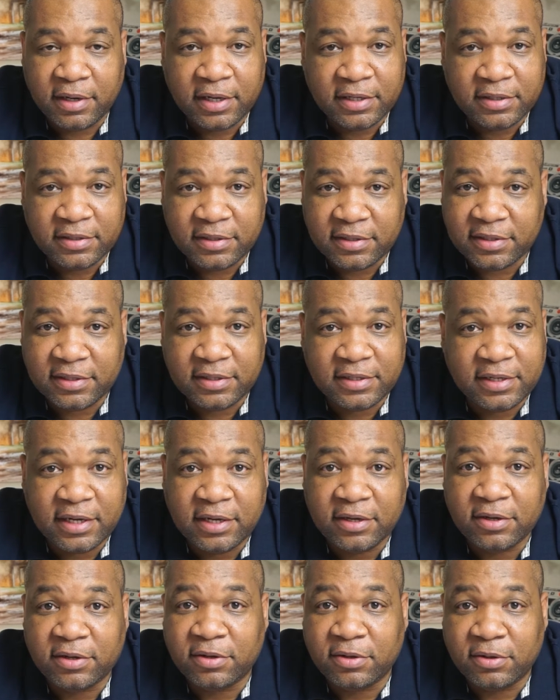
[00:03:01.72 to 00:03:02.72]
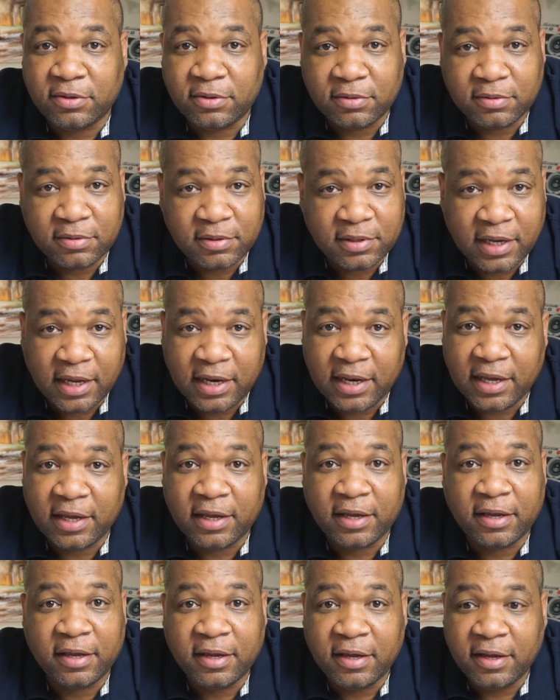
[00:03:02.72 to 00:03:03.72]
it's still
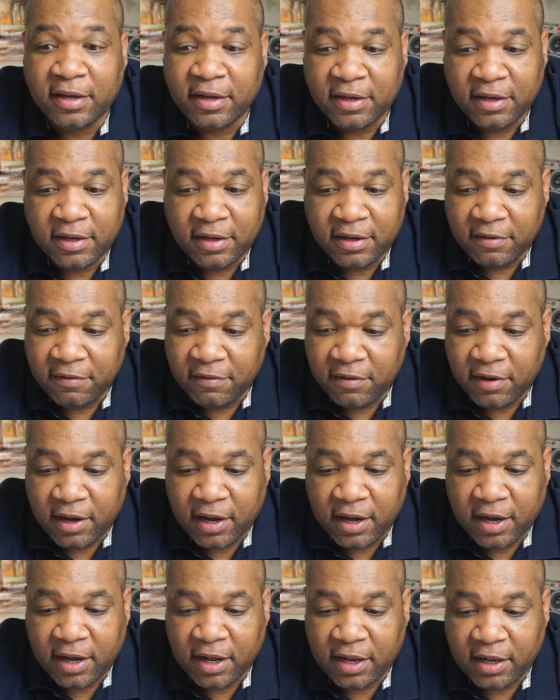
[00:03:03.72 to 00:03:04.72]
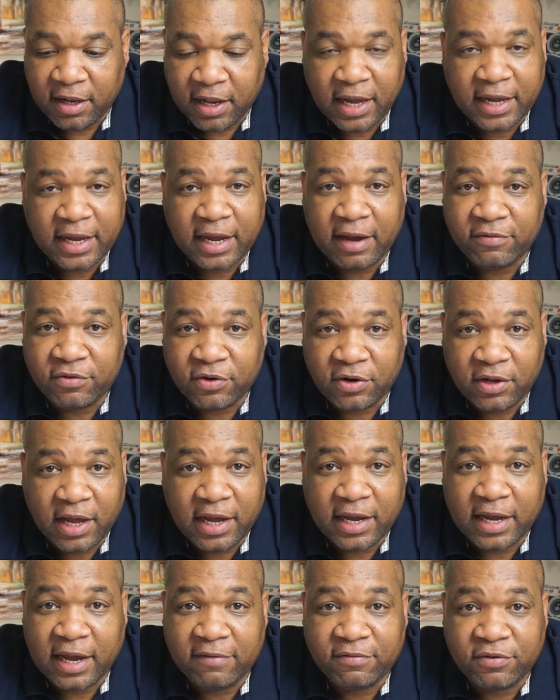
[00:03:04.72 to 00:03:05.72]
getting like after
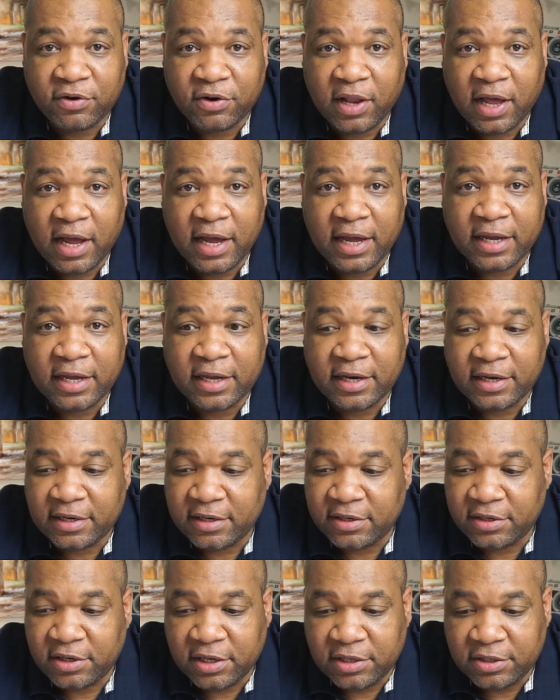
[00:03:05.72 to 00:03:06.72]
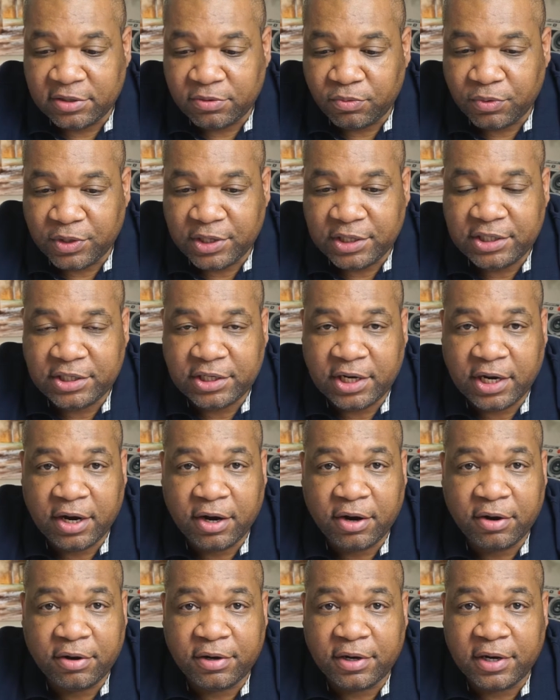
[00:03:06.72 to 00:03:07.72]
like after like and
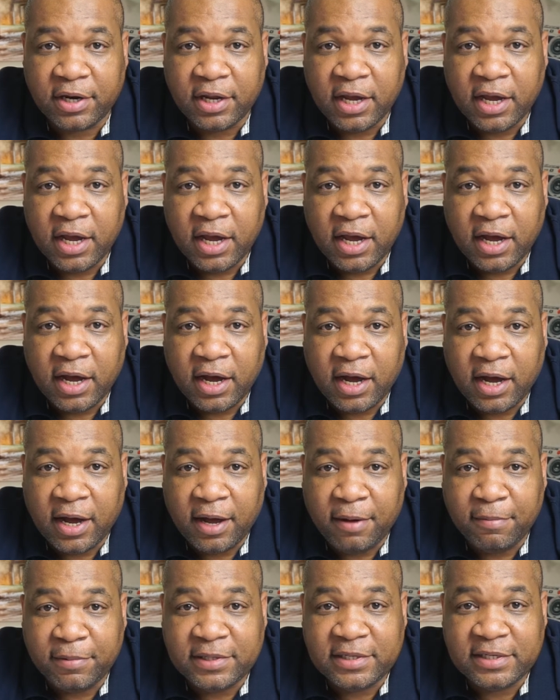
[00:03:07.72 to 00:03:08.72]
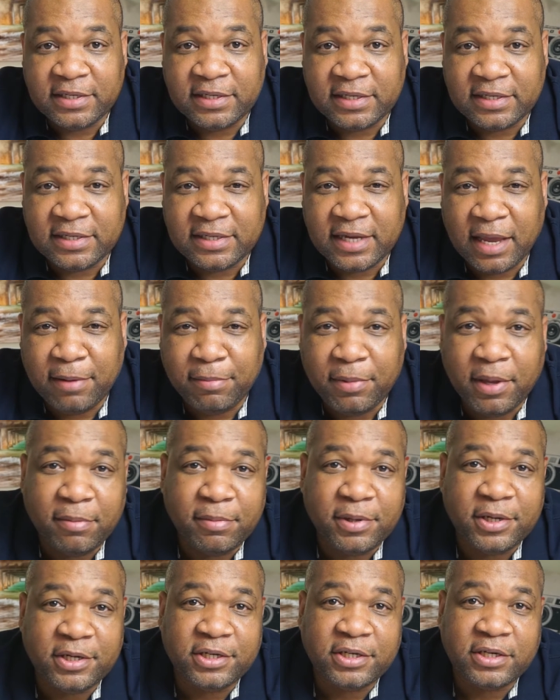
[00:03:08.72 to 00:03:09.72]
reshared. And this is the same
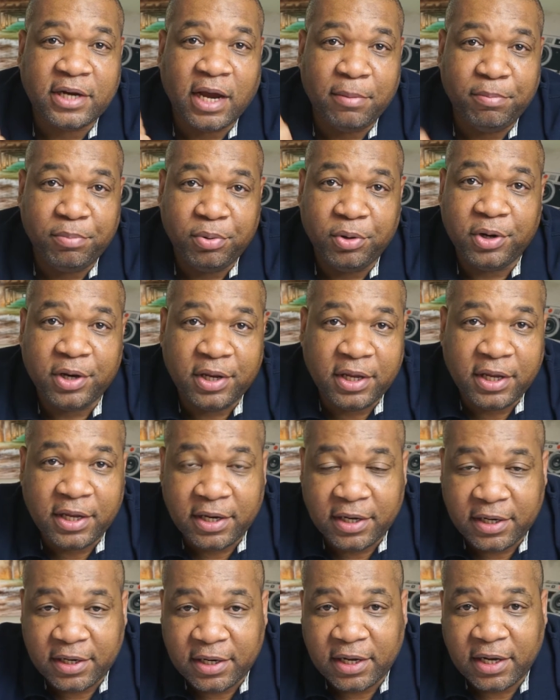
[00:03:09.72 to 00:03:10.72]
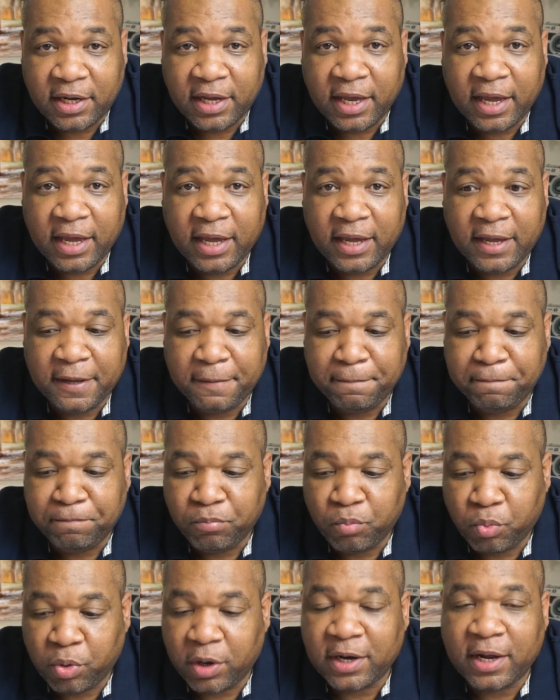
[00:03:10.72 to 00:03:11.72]
image I put in a
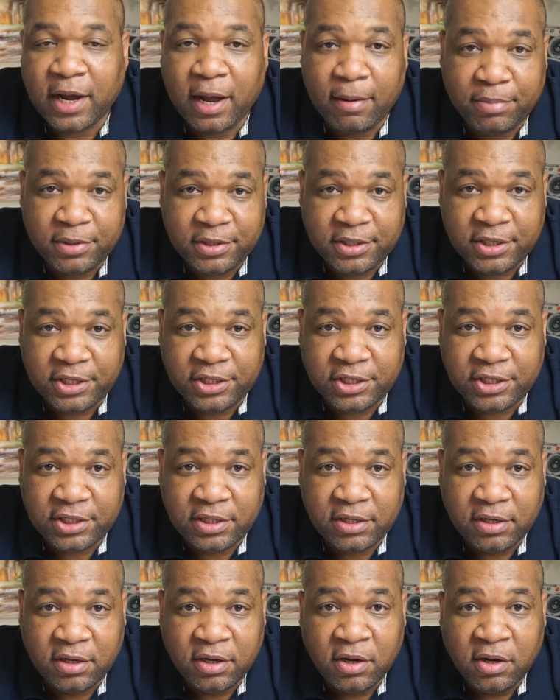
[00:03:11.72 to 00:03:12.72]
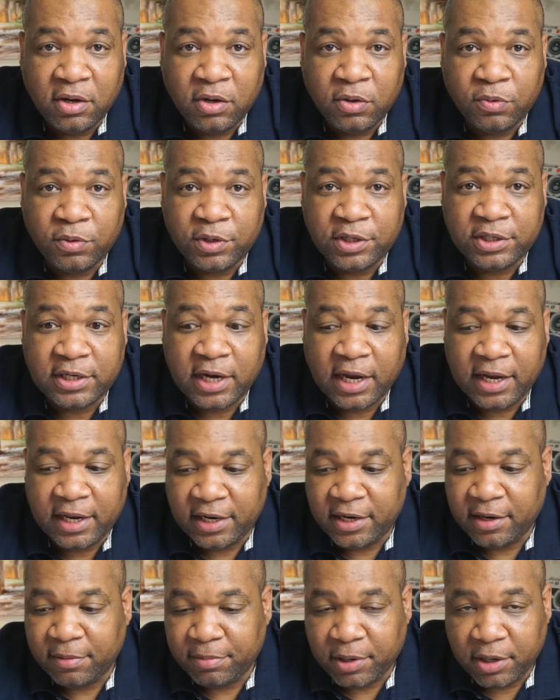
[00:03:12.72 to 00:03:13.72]
print competition, which I
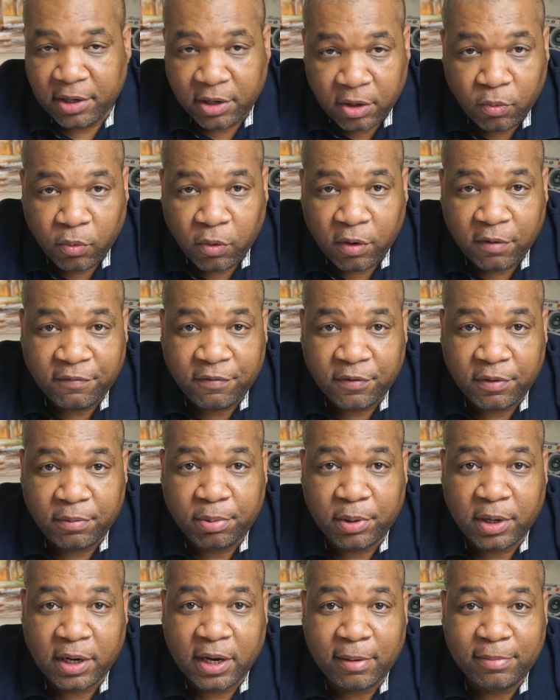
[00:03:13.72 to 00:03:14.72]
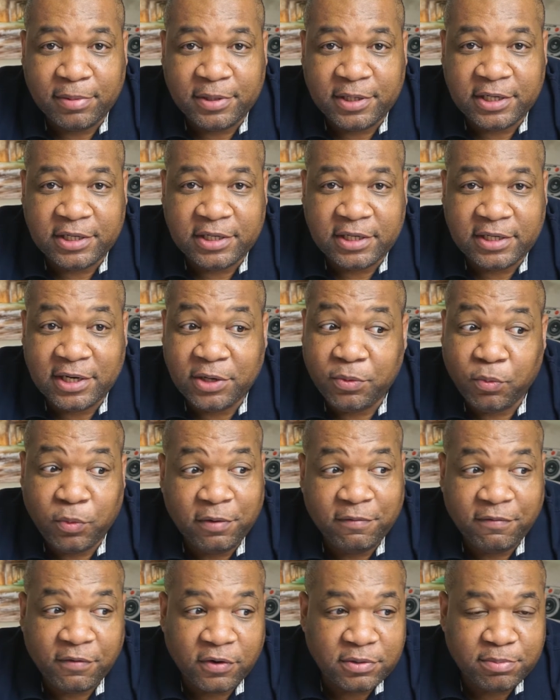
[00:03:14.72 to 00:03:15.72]
ended up getting award for. The print competition didn't
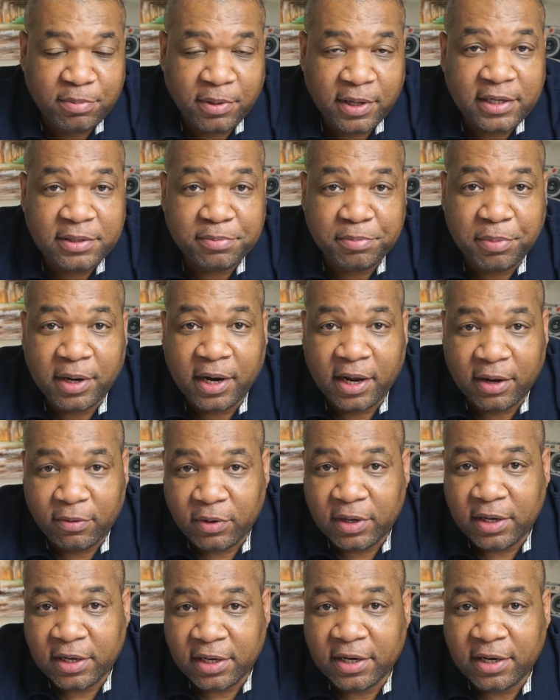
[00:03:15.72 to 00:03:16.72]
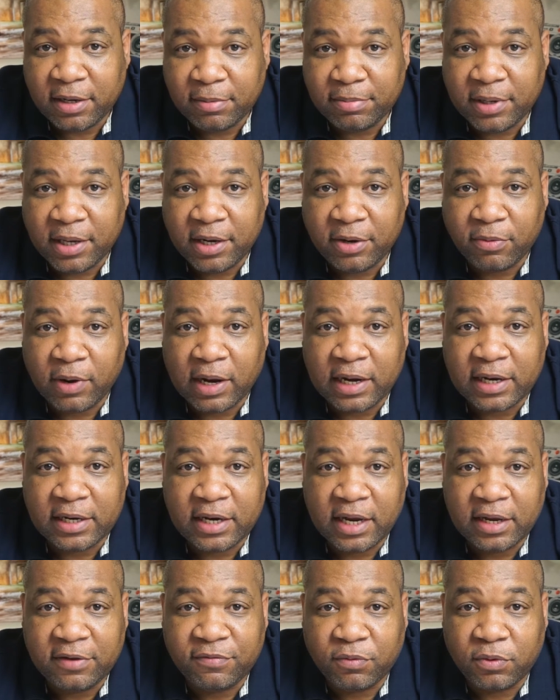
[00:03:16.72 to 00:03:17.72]
win first place, but I ended up getting
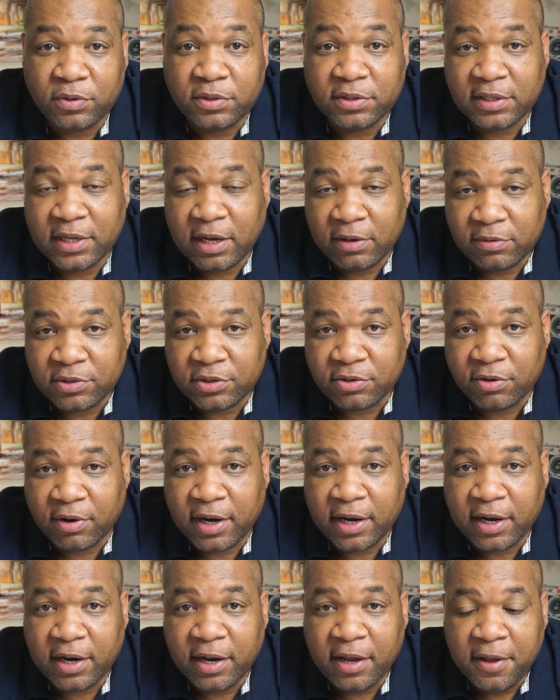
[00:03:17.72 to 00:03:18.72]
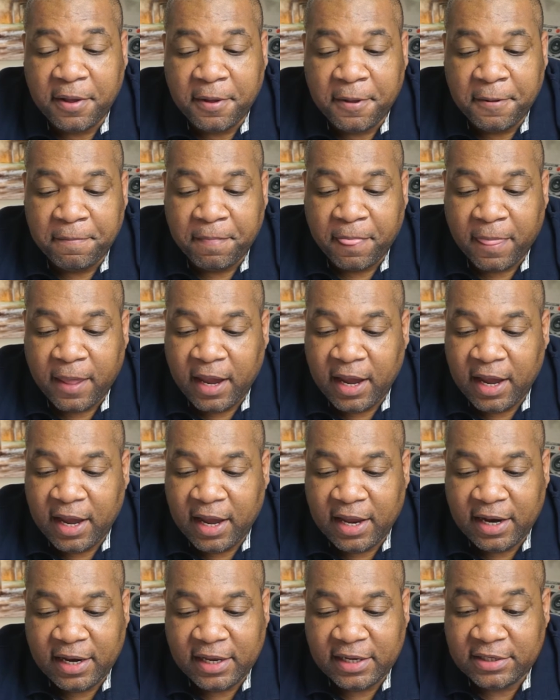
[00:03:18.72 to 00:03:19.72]
recognized for it, so that was great.
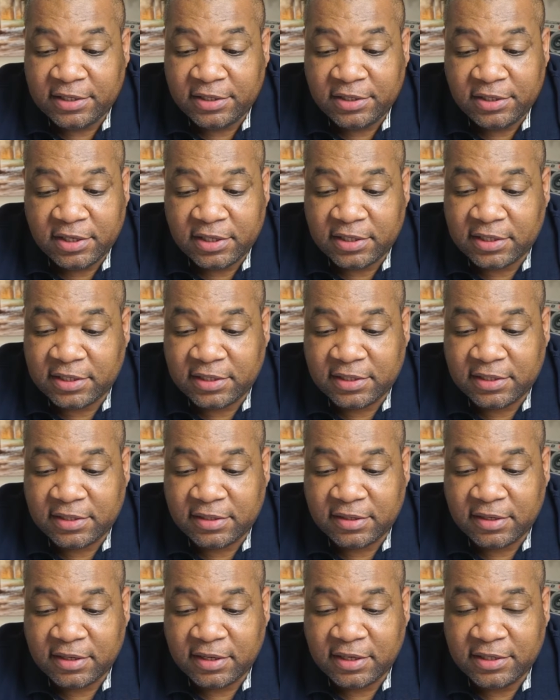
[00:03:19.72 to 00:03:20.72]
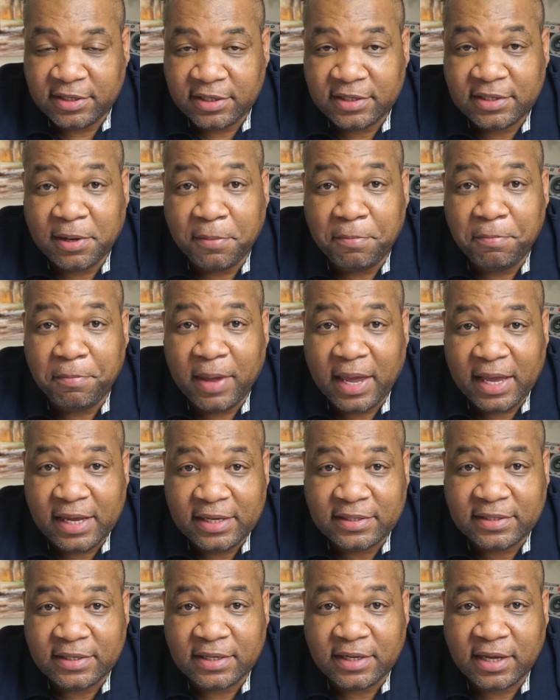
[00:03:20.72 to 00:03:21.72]
And it's just
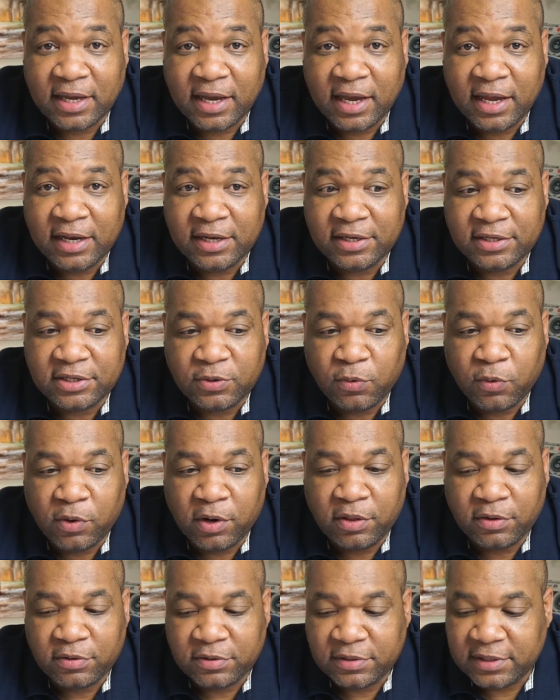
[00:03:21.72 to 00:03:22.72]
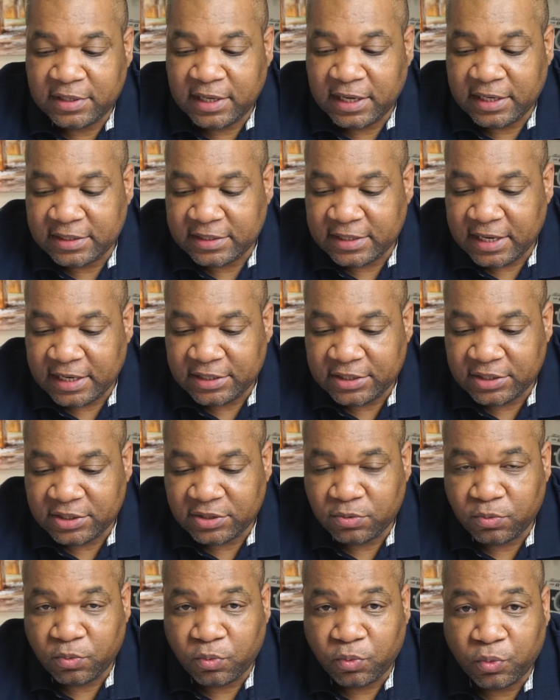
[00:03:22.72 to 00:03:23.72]
amazing, and it's one of those things that
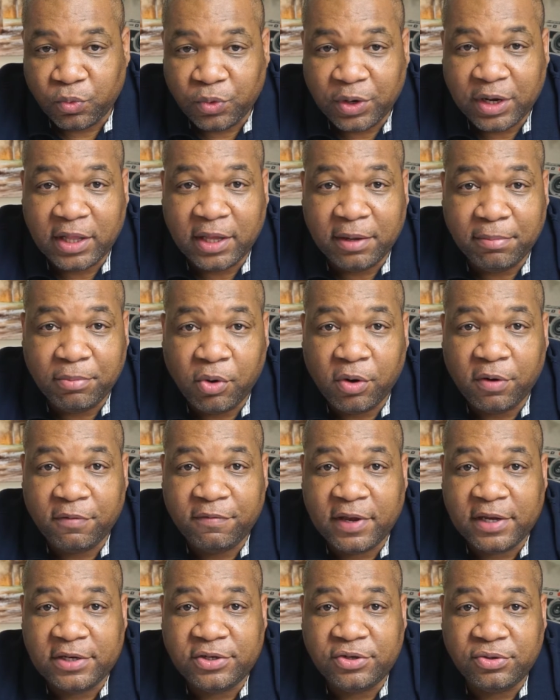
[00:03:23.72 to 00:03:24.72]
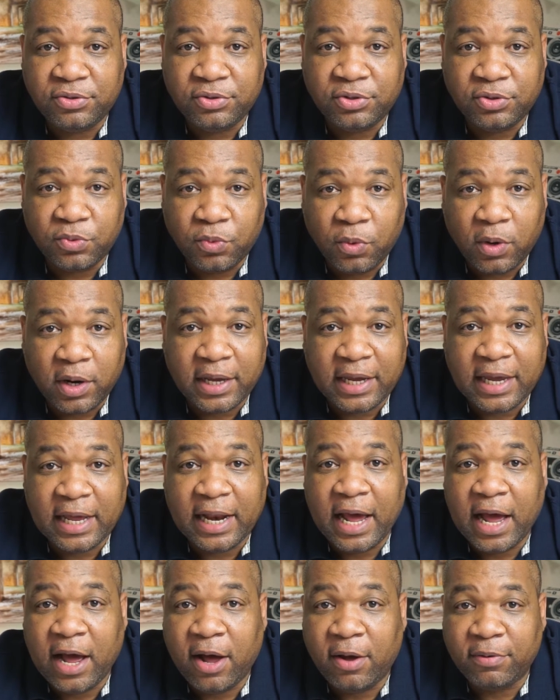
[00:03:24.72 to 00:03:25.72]
just really motivates you to want to get
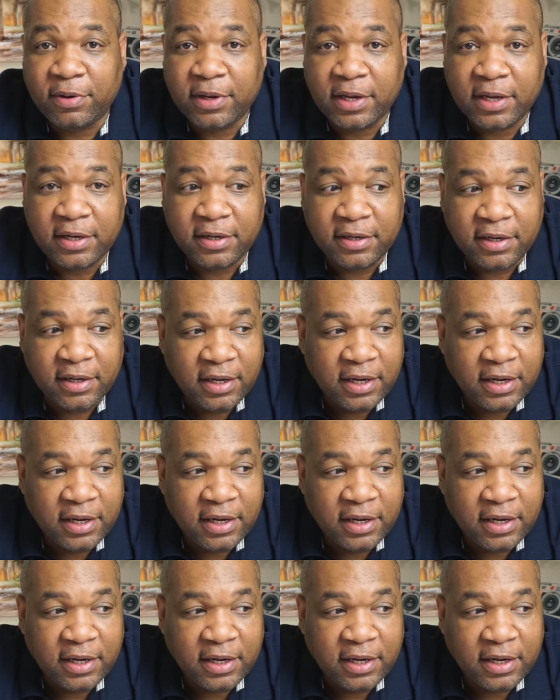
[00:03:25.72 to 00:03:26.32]
out and